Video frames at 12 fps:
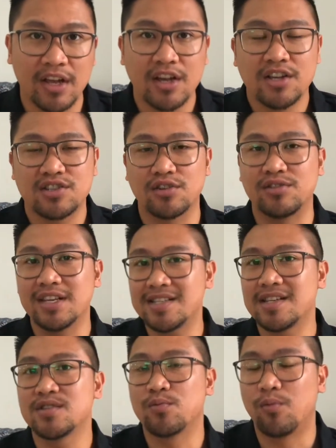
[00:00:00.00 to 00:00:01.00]
So
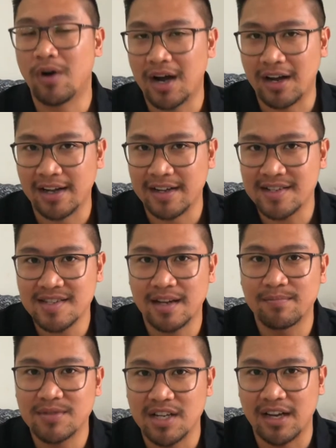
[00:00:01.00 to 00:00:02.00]
this is why
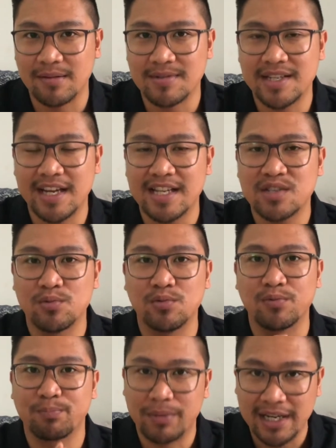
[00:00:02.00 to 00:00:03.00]
sometimes guests
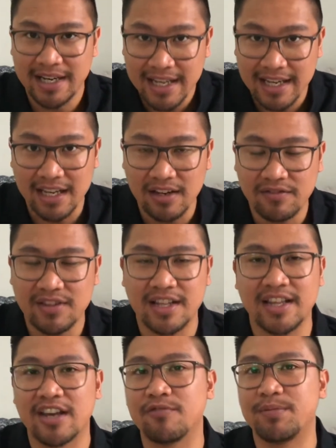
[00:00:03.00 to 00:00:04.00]
will believe that
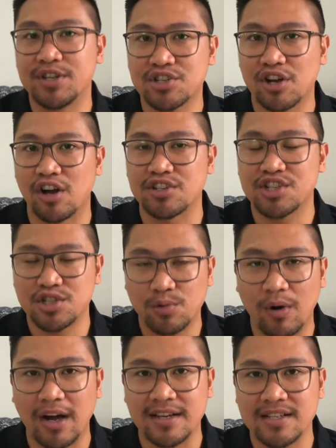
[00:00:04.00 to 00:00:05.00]
they have been charged
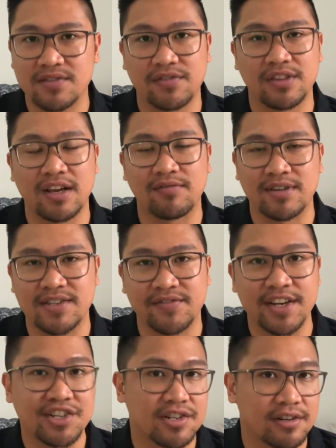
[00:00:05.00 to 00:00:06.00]
twice for their
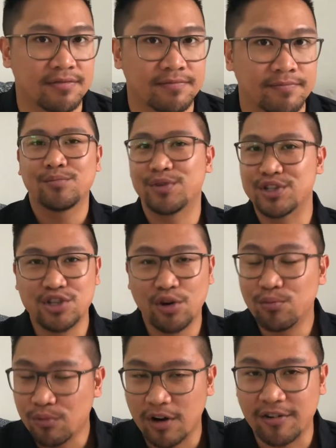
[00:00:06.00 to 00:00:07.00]
reservation. But
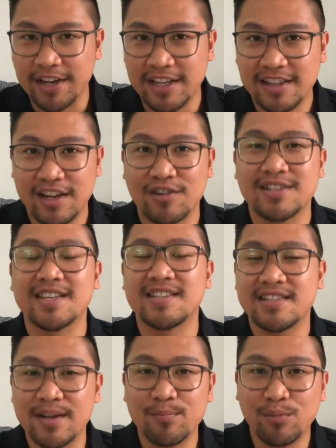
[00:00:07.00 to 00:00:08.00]
don't worry, there is a
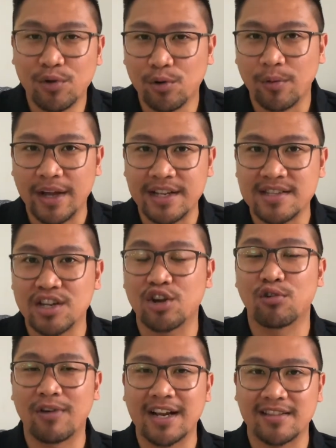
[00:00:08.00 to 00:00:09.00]
simple way to
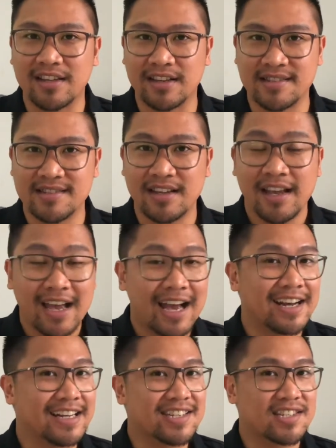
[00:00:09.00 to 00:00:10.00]
correct this,
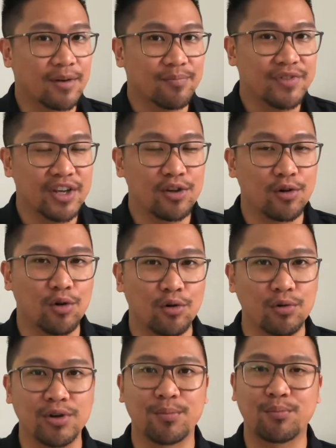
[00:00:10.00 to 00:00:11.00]
and it's something
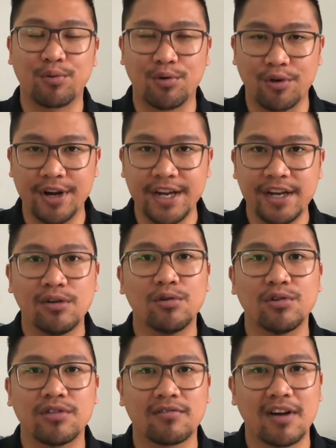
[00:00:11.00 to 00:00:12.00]
called
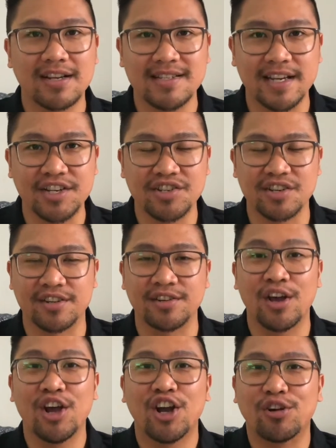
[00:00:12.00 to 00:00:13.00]
pre-authorization
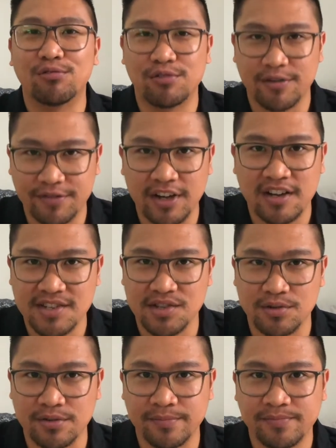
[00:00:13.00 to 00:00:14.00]

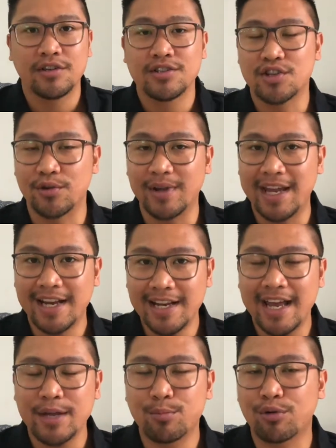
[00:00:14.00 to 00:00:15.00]
reversal. So in
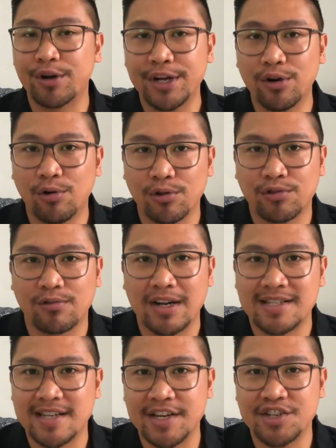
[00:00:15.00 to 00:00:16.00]
a
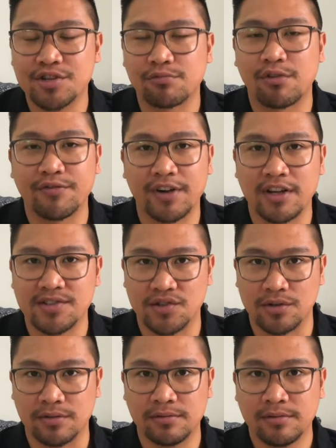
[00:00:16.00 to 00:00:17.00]
pre-authorization
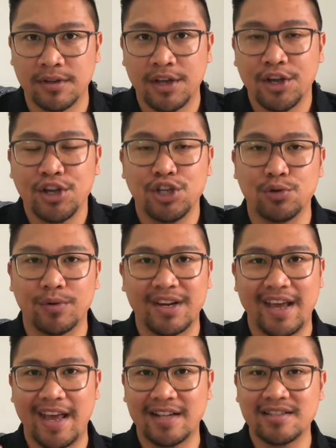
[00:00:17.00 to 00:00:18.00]
reversal, you would
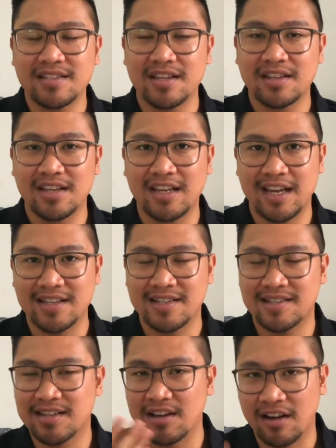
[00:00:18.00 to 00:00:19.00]
enter the
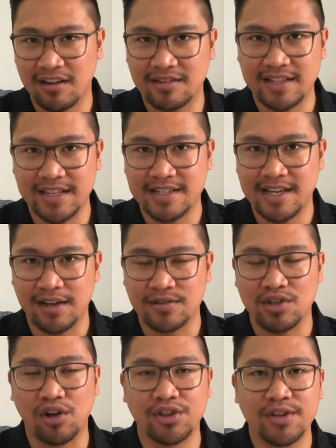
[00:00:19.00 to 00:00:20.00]
guest's card details
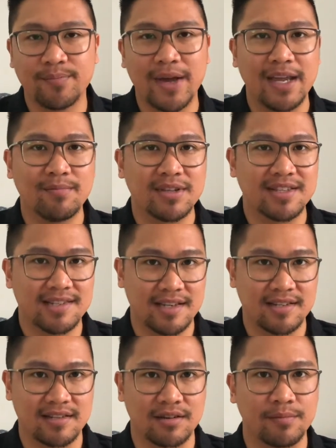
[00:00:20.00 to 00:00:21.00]
on the payment
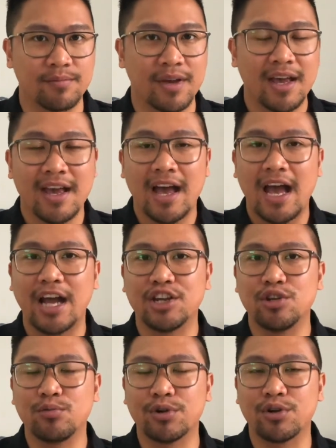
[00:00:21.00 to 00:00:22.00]
system, and
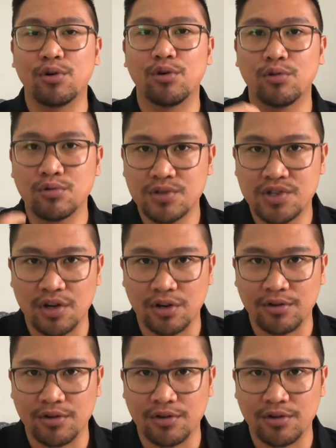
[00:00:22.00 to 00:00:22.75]
you would also